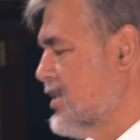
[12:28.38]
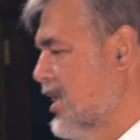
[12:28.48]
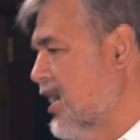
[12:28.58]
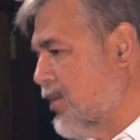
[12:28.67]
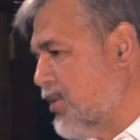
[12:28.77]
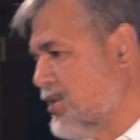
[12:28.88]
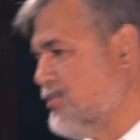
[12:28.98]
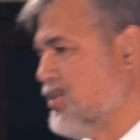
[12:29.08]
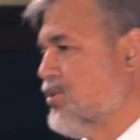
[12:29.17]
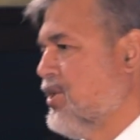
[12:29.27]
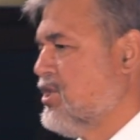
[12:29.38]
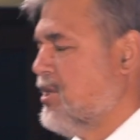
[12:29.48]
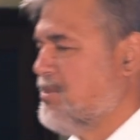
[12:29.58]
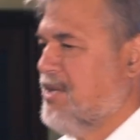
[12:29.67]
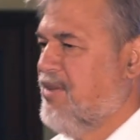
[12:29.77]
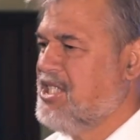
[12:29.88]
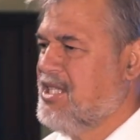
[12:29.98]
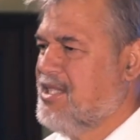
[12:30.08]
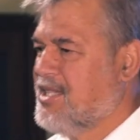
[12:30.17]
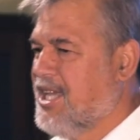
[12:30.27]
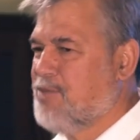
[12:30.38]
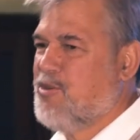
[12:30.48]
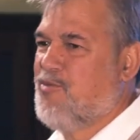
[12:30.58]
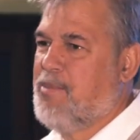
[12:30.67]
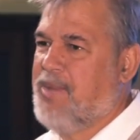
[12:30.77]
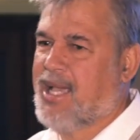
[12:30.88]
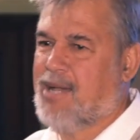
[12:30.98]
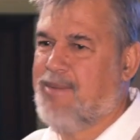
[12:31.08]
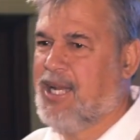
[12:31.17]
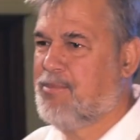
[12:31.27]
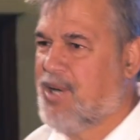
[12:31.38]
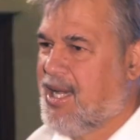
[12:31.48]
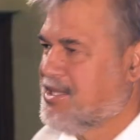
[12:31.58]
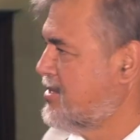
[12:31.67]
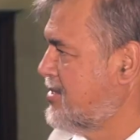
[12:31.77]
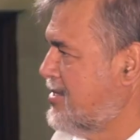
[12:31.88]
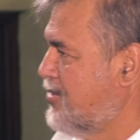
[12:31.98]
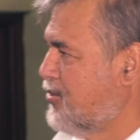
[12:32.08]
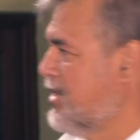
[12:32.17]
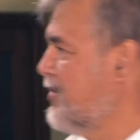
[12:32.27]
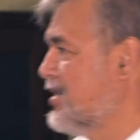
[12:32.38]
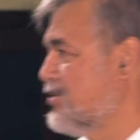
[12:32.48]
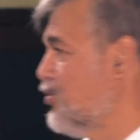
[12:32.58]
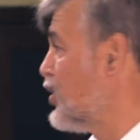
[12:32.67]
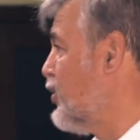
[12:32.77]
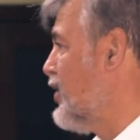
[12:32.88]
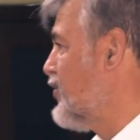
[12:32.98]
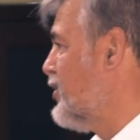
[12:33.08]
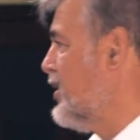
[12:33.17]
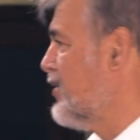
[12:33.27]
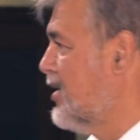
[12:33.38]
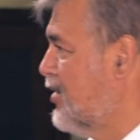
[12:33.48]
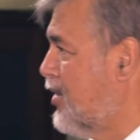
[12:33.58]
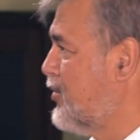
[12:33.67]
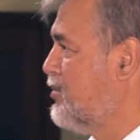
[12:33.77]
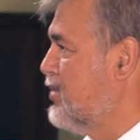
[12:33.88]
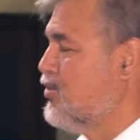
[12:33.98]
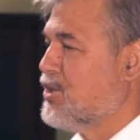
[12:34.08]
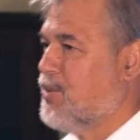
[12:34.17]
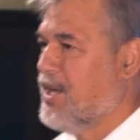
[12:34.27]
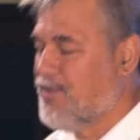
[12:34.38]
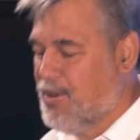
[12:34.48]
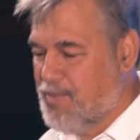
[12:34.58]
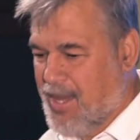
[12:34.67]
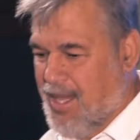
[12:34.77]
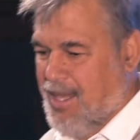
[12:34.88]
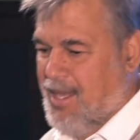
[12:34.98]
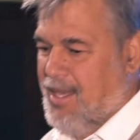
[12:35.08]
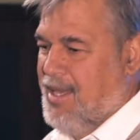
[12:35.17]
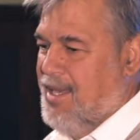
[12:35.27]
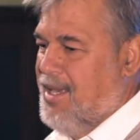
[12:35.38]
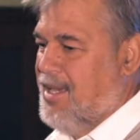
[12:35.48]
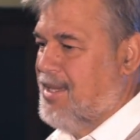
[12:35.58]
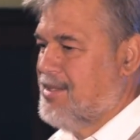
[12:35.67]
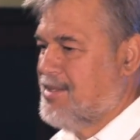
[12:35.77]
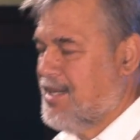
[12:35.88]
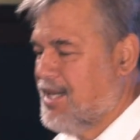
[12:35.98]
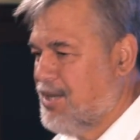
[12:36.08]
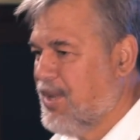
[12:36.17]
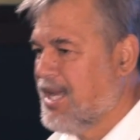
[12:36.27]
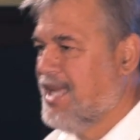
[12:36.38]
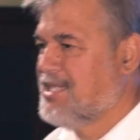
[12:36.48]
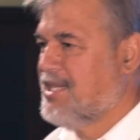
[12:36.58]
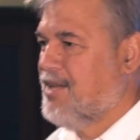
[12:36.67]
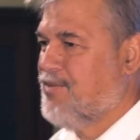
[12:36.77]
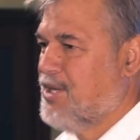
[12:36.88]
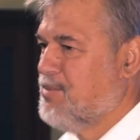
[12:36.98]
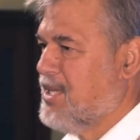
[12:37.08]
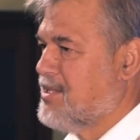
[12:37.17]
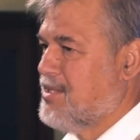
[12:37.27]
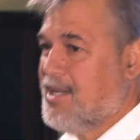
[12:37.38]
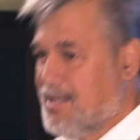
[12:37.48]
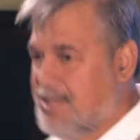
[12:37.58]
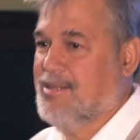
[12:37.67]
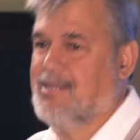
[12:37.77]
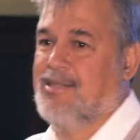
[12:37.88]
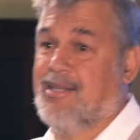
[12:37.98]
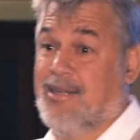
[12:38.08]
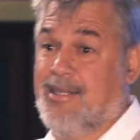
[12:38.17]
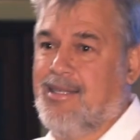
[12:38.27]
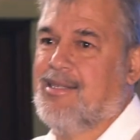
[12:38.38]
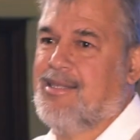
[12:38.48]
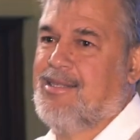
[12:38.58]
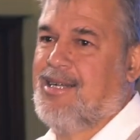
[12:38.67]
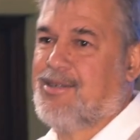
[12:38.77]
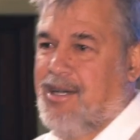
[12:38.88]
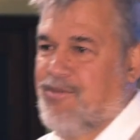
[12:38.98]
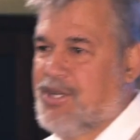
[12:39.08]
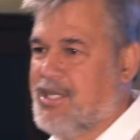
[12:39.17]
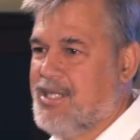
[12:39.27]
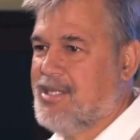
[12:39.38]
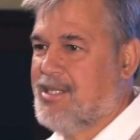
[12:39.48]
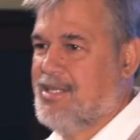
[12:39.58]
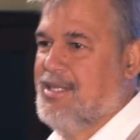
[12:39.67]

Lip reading: no, they want these Pretoria shops. And eventually, to get them off my back, I made a price I thought they were going to just walk away from. They were going to laugh at me and walk away from. And a week later, they phoned me and said, no, they've got a deal. I've got a deal.